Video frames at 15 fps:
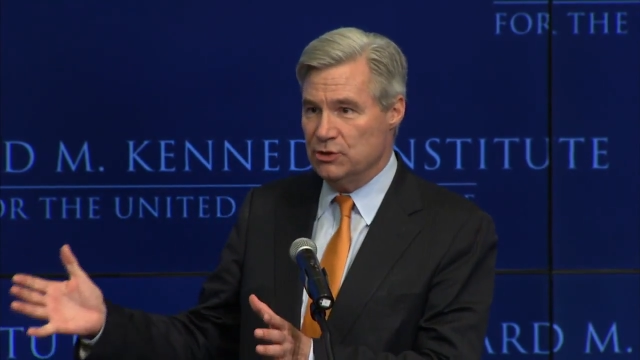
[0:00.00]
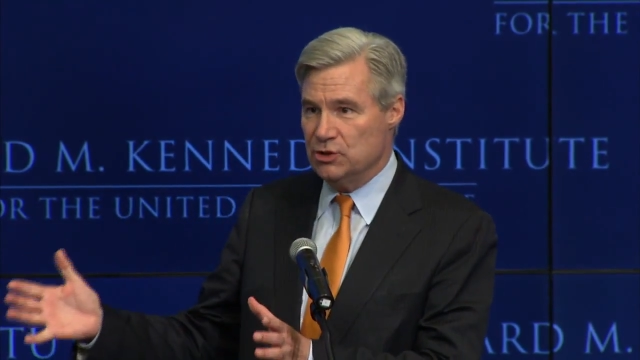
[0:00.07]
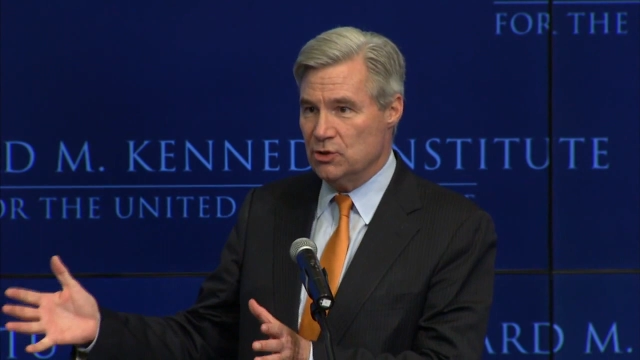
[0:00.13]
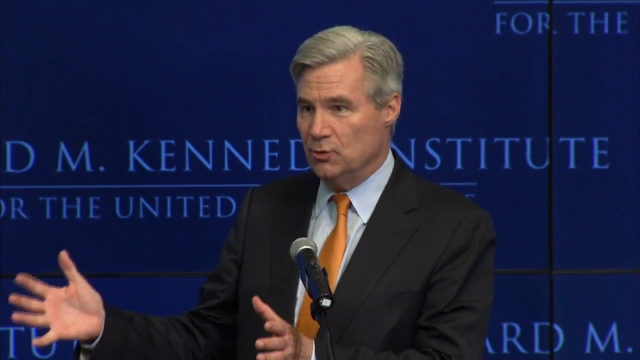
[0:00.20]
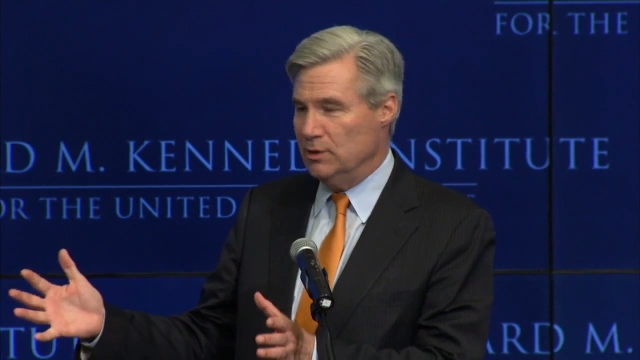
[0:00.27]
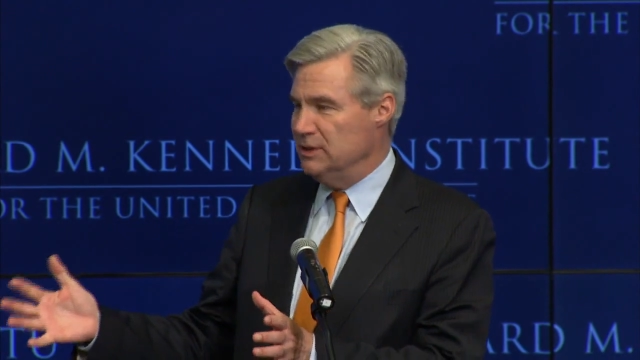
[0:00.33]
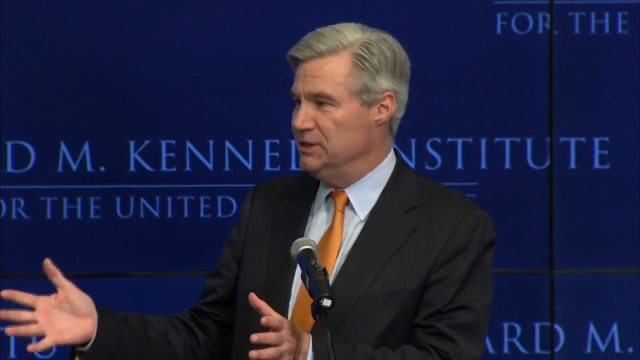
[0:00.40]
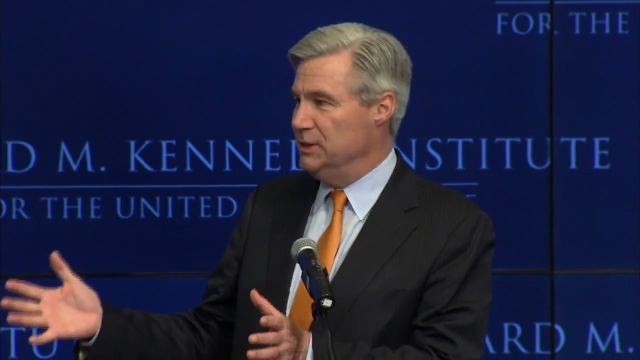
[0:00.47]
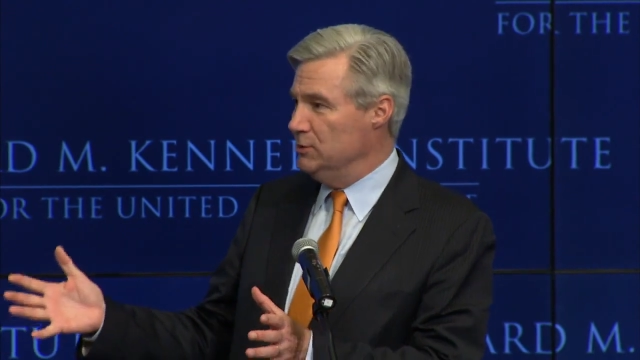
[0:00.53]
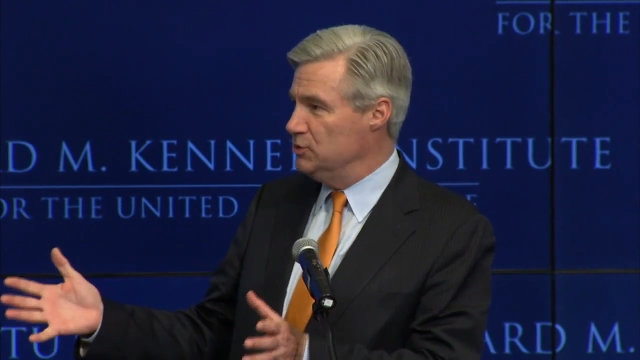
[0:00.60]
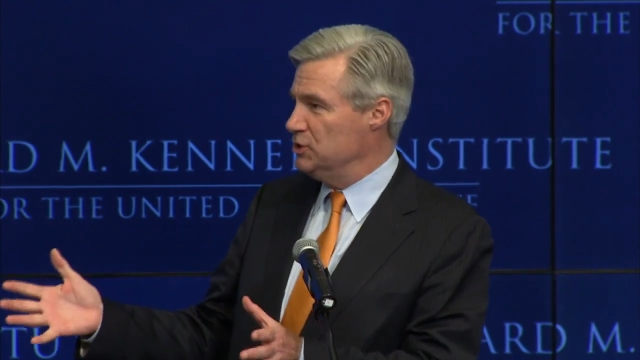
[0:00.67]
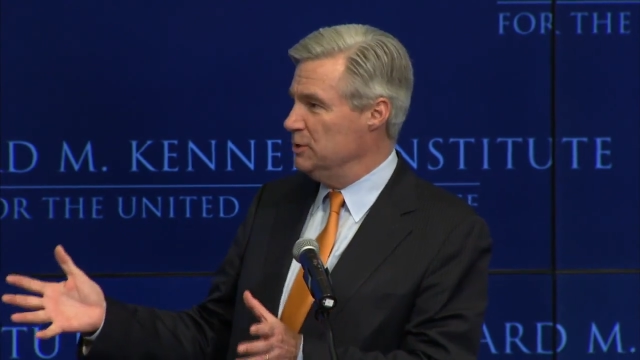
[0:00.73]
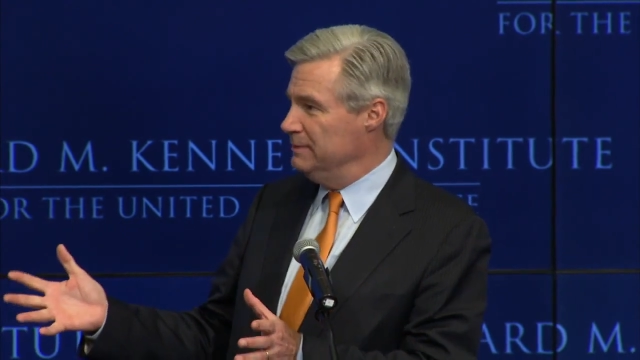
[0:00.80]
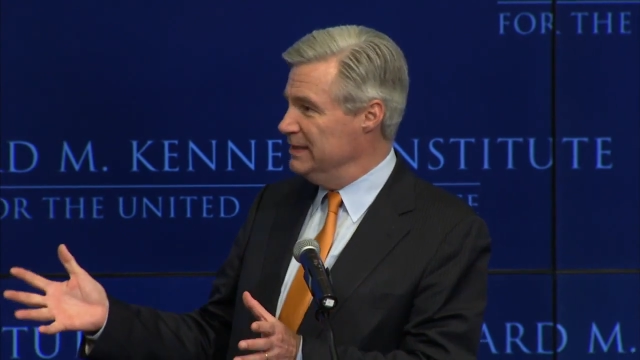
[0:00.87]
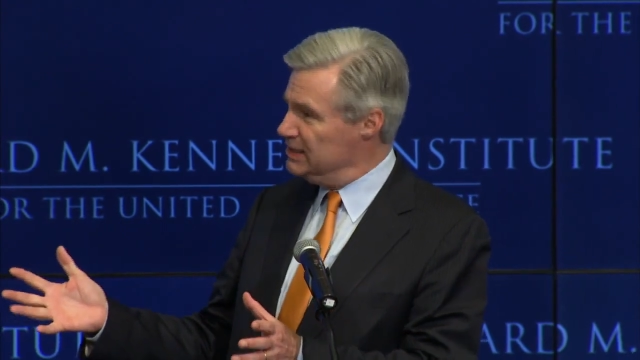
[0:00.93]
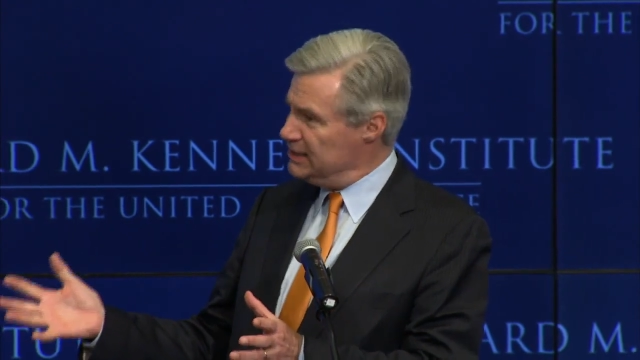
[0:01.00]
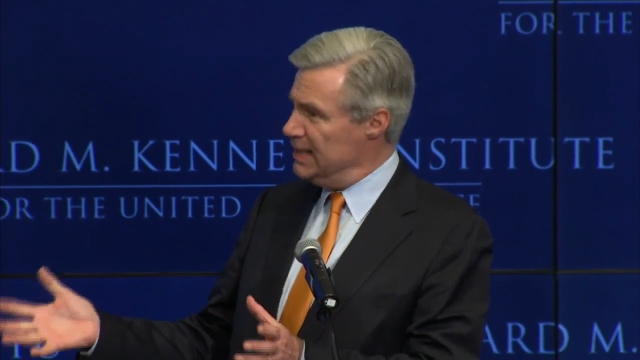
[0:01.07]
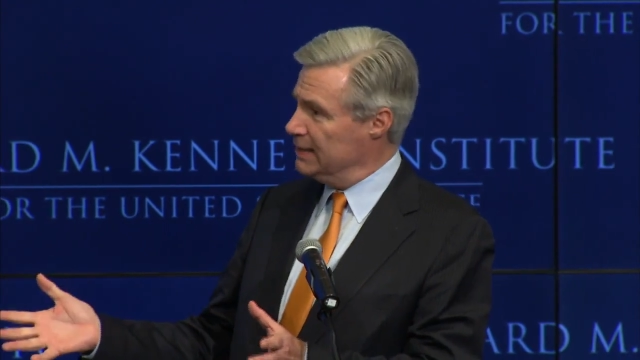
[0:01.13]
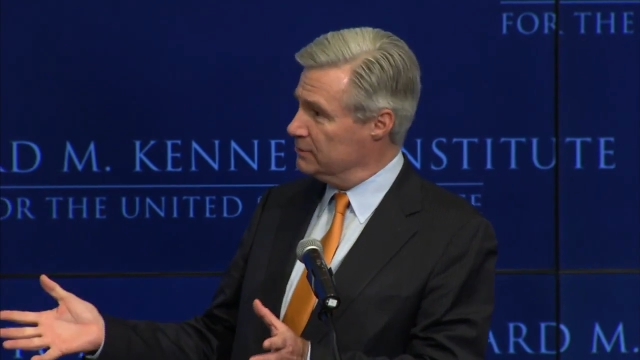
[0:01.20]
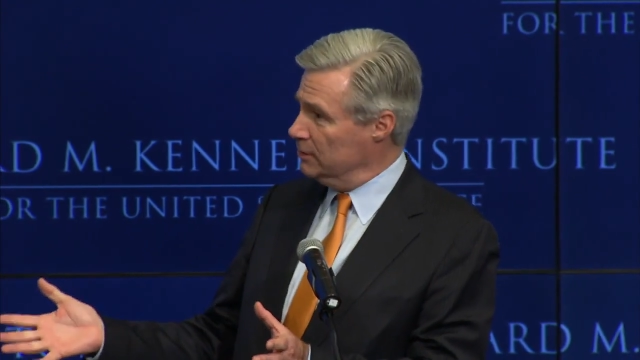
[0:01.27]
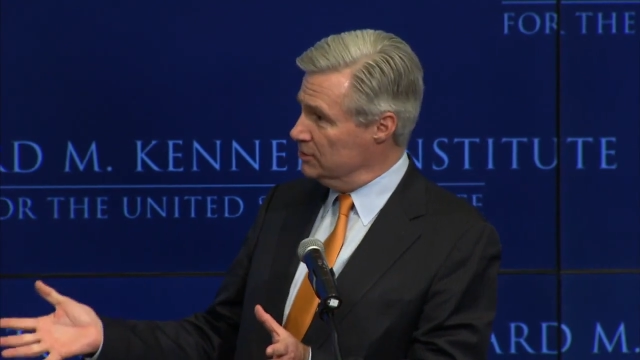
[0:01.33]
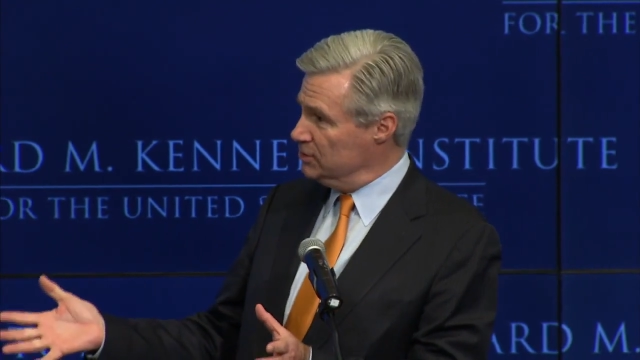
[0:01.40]
which always used to be
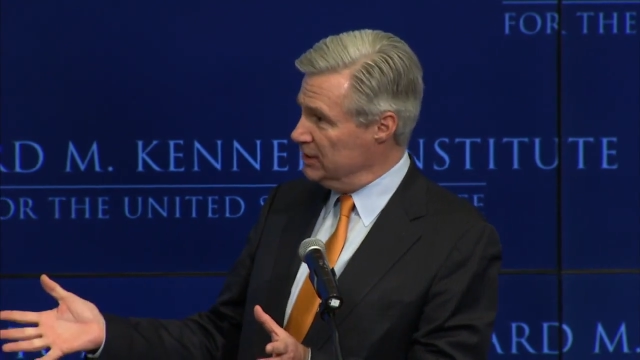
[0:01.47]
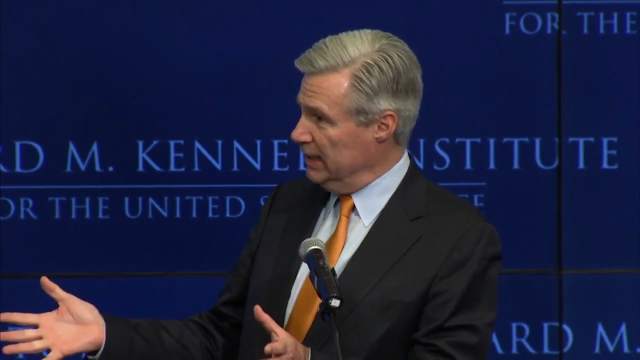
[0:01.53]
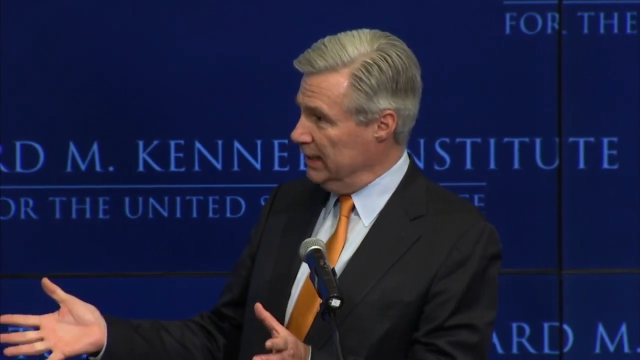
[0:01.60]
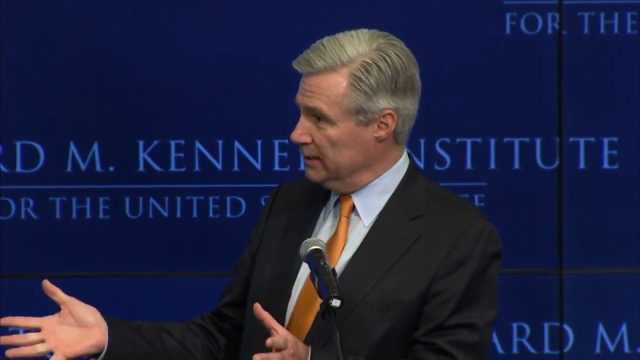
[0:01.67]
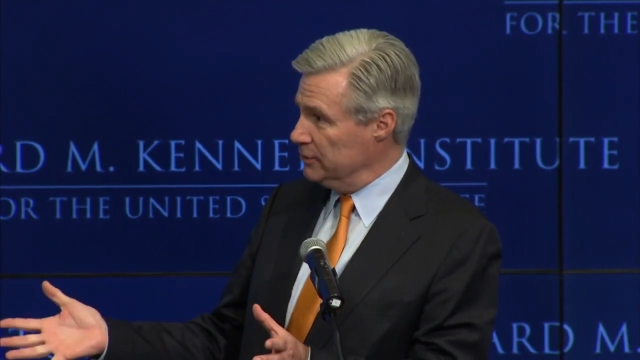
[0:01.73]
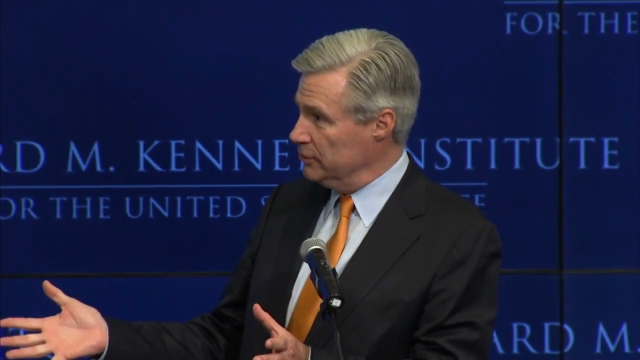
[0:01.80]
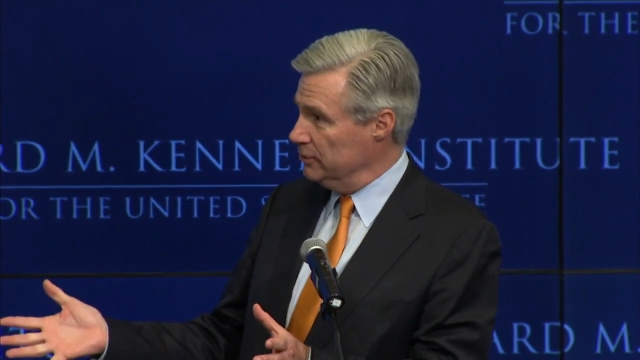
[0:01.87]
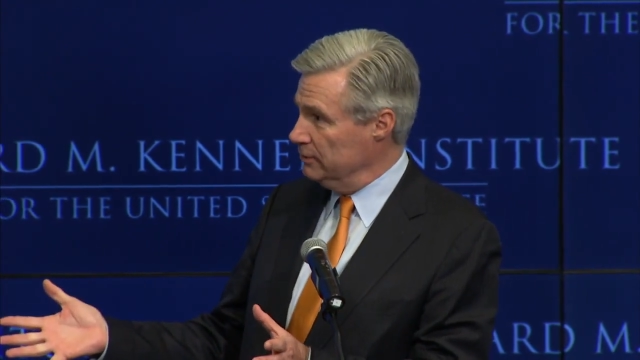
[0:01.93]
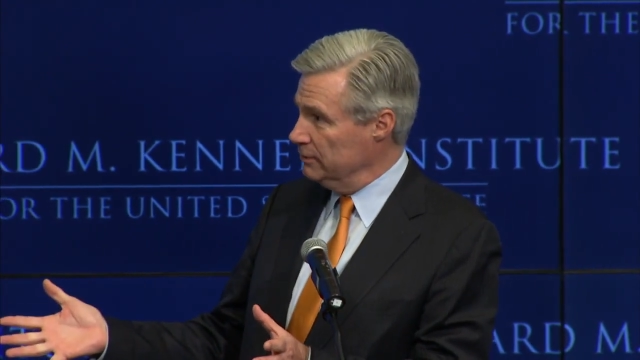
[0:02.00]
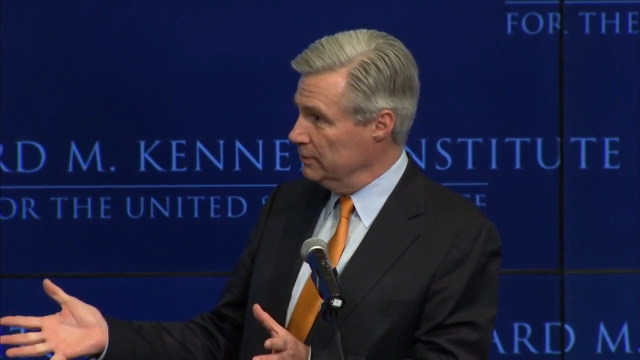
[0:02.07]
sacrosanct.